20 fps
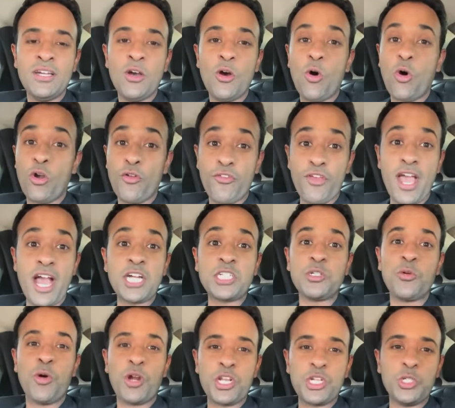or if you
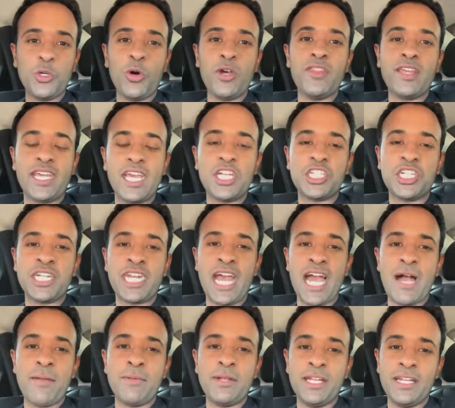actually want to join the kitchen
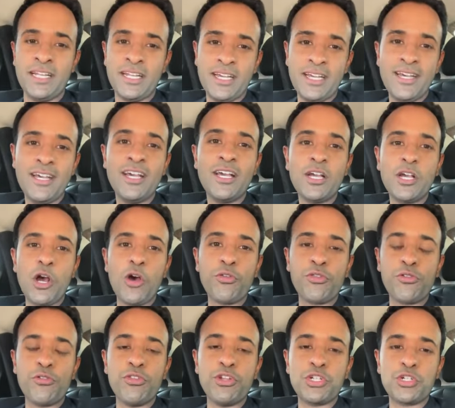cabinet go
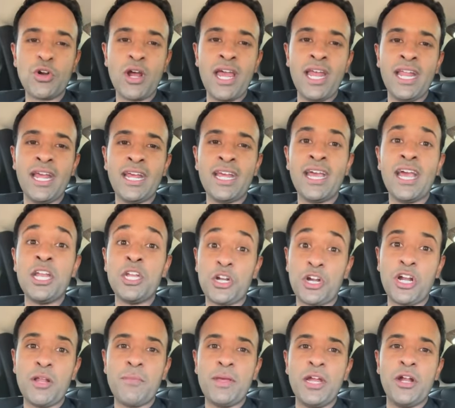through the training and you're
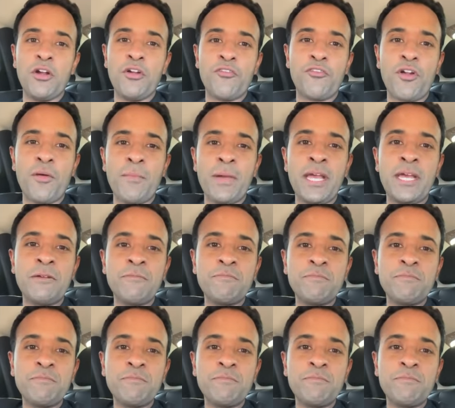going to be hearing from me.